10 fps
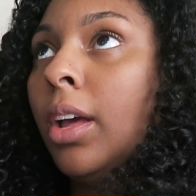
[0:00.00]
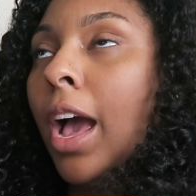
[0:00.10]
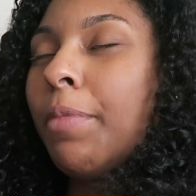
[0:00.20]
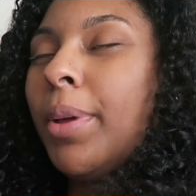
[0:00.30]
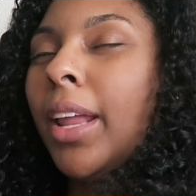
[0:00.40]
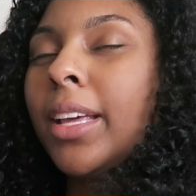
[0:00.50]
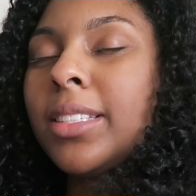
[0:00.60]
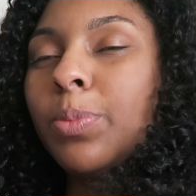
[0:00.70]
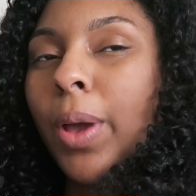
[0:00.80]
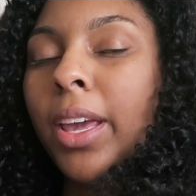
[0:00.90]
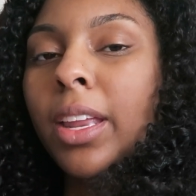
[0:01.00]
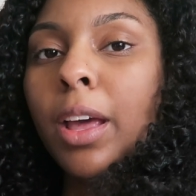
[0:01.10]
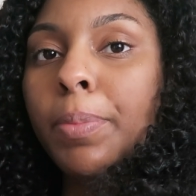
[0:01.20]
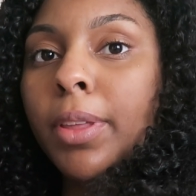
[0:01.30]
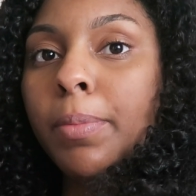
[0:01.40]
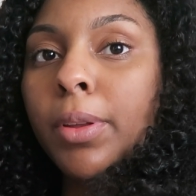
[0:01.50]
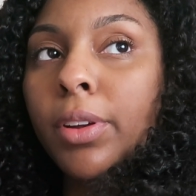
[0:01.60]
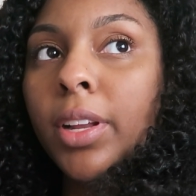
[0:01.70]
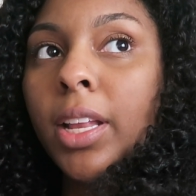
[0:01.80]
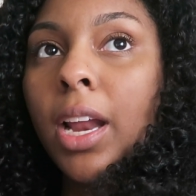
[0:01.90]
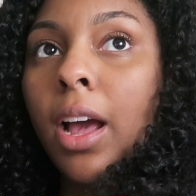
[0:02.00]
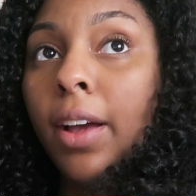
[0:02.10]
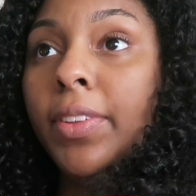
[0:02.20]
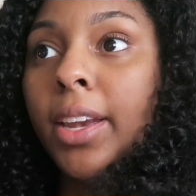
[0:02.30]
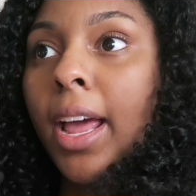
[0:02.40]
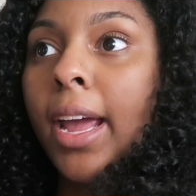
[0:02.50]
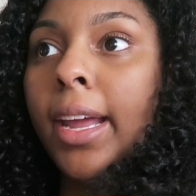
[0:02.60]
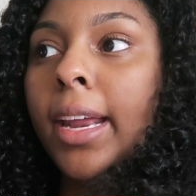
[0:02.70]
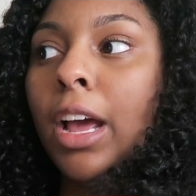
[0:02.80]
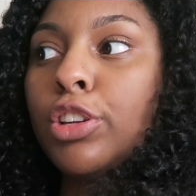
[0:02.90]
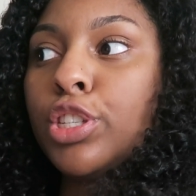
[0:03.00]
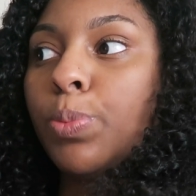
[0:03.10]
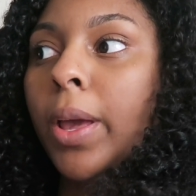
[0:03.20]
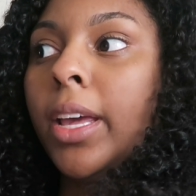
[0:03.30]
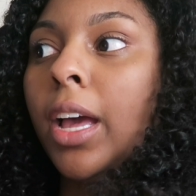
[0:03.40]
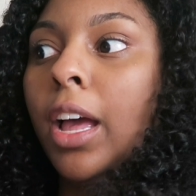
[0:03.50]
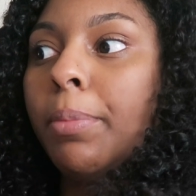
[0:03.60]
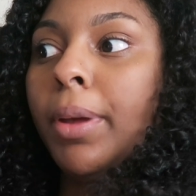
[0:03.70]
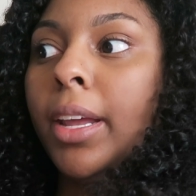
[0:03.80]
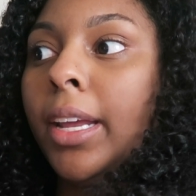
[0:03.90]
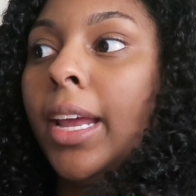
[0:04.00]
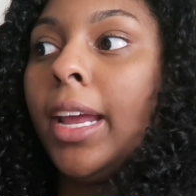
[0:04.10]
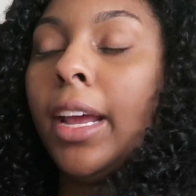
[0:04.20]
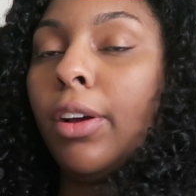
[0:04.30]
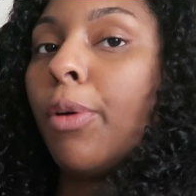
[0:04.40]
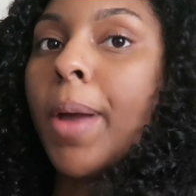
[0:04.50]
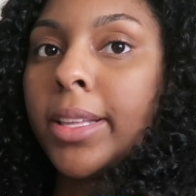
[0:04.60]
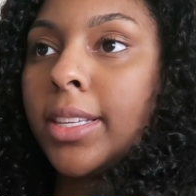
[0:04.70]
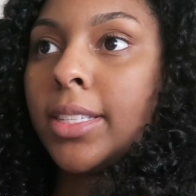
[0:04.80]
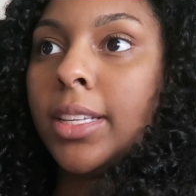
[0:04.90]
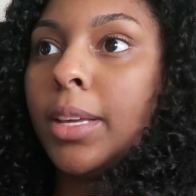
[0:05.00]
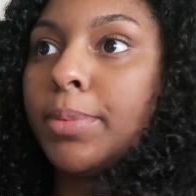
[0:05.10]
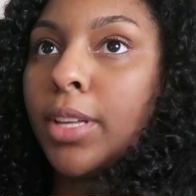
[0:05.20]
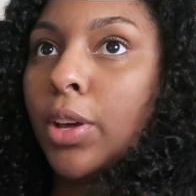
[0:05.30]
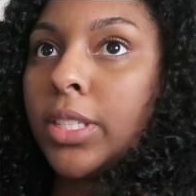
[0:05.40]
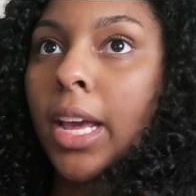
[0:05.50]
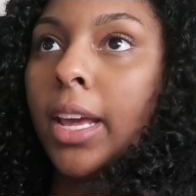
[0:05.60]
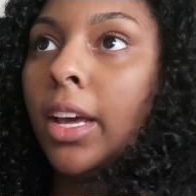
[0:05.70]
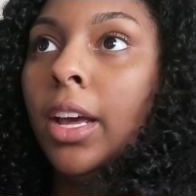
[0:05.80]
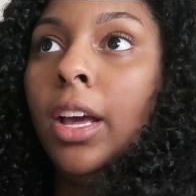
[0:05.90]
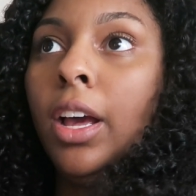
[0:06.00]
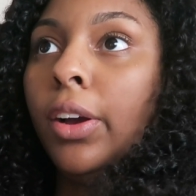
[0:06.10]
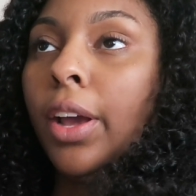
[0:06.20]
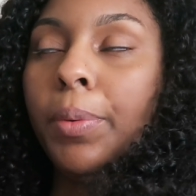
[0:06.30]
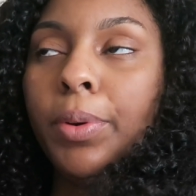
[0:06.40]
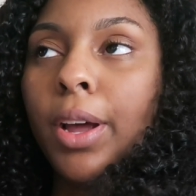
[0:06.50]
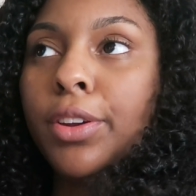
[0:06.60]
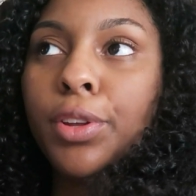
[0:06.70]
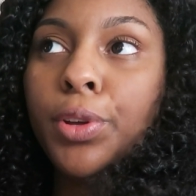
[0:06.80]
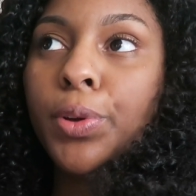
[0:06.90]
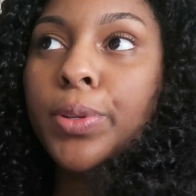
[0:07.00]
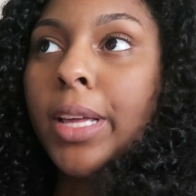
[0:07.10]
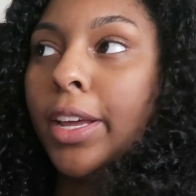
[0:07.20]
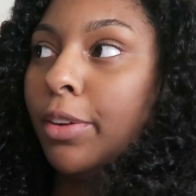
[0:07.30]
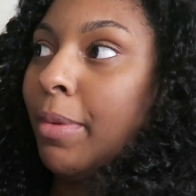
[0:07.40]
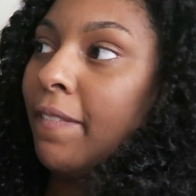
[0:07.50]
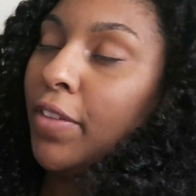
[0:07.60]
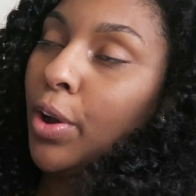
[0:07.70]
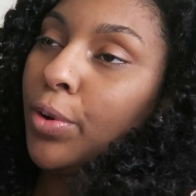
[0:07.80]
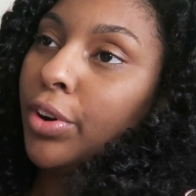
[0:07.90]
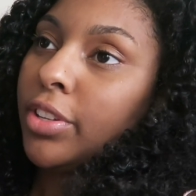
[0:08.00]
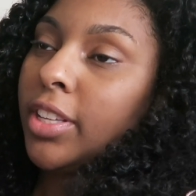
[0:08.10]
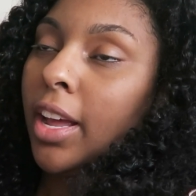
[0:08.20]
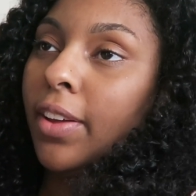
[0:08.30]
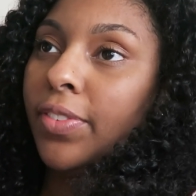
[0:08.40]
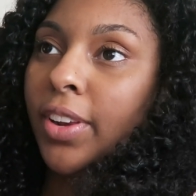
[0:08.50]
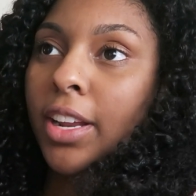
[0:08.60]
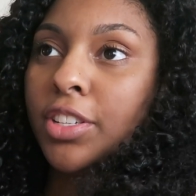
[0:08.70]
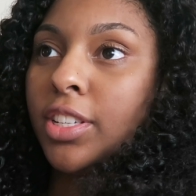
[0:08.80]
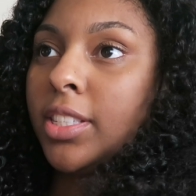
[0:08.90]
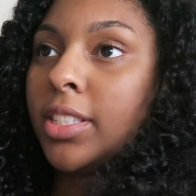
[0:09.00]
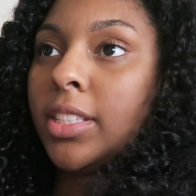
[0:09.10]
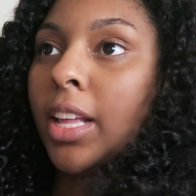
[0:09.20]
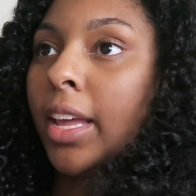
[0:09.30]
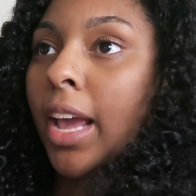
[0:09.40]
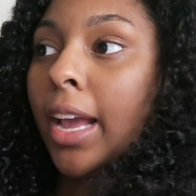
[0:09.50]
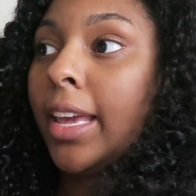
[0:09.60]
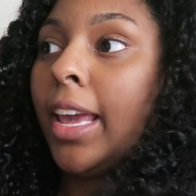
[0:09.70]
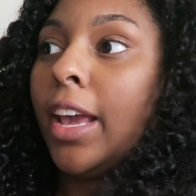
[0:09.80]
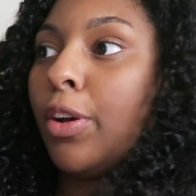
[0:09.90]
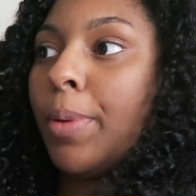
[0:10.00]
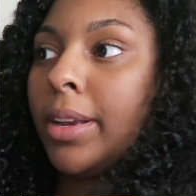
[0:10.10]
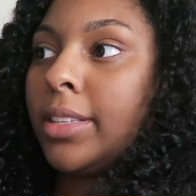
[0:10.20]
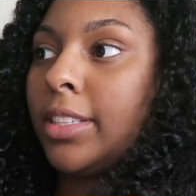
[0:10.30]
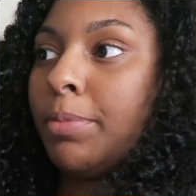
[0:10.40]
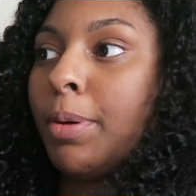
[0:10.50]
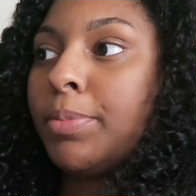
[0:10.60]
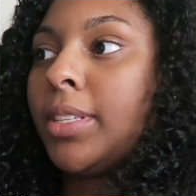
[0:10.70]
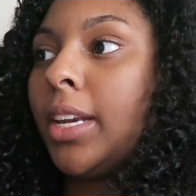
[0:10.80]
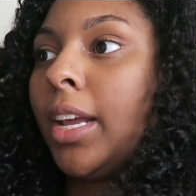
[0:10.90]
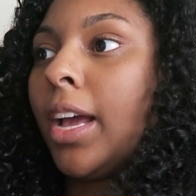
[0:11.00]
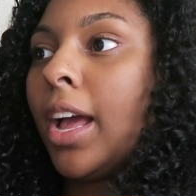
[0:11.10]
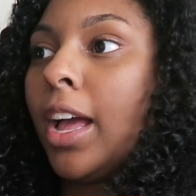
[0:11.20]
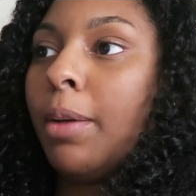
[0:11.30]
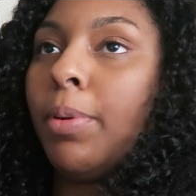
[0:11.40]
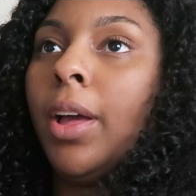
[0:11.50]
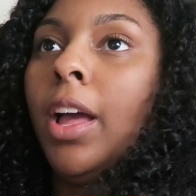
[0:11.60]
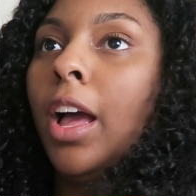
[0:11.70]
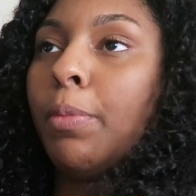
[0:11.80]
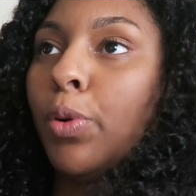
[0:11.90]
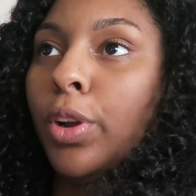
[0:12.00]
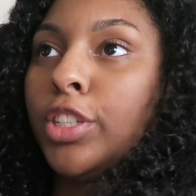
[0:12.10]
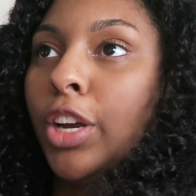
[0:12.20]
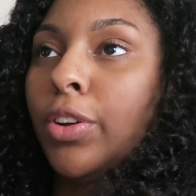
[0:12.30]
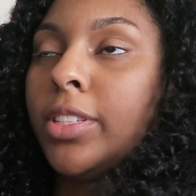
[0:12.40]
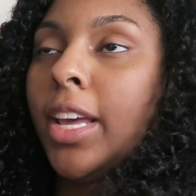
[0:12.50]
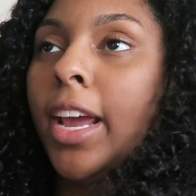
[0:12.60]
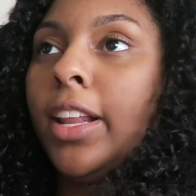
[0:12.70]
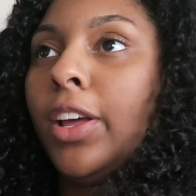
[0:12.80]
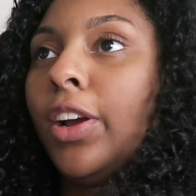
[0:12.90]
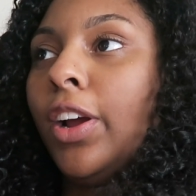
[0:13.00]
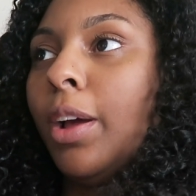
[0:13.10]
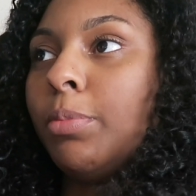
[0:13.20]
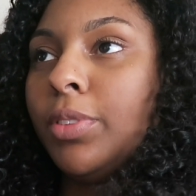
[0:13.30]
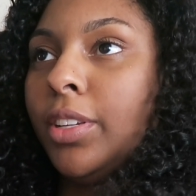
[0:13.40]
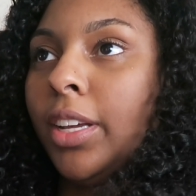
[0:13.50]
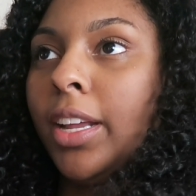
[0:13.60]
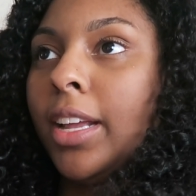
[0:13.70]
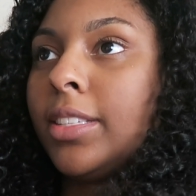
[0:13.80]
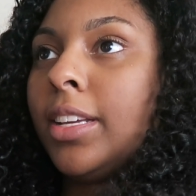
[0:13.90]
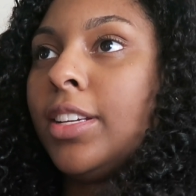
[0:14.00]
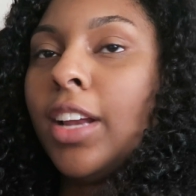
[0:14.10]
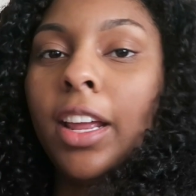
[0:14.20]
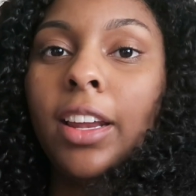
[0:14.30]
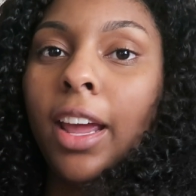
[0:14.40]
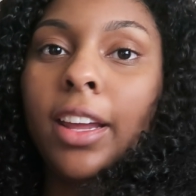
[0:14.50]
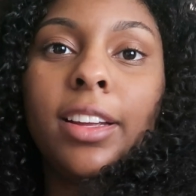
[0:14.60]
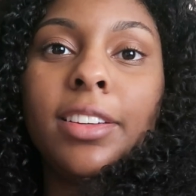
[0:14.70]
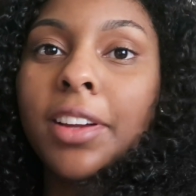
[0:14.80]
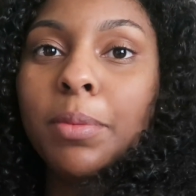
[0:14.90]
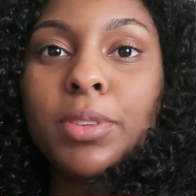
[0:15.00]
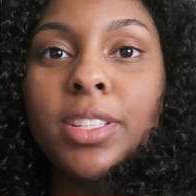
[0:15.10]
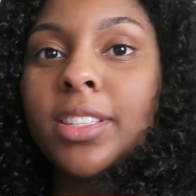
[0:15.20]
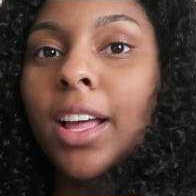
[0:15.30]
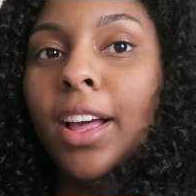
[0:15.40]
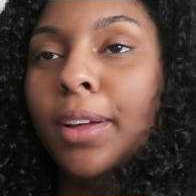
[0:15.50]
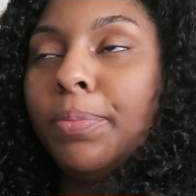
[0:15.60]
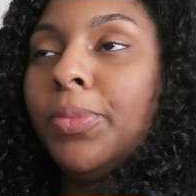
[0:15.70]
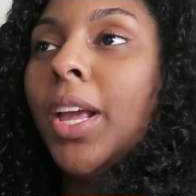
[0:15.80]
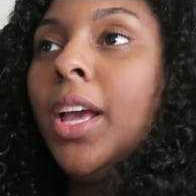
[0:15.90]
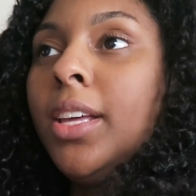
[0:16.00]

I've been like waking up in the middle of the night, and I'll just wake up and can't go back to sleep. So it's like, okay, what do? So I get on my phone or stuff, and I just like, I can't go back to sleep. I'm sitting up, I'm going to check on Taylor, I'm looking at CJ, like I'm just up.